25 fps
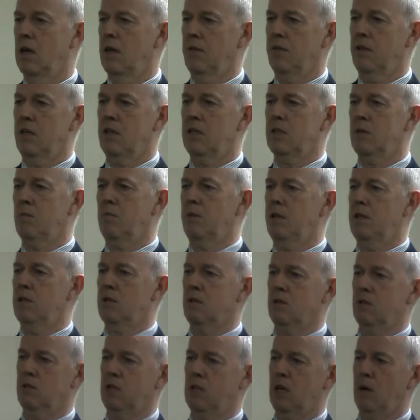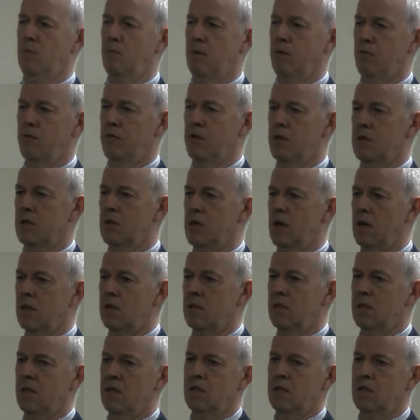that it's a political champion for the sector,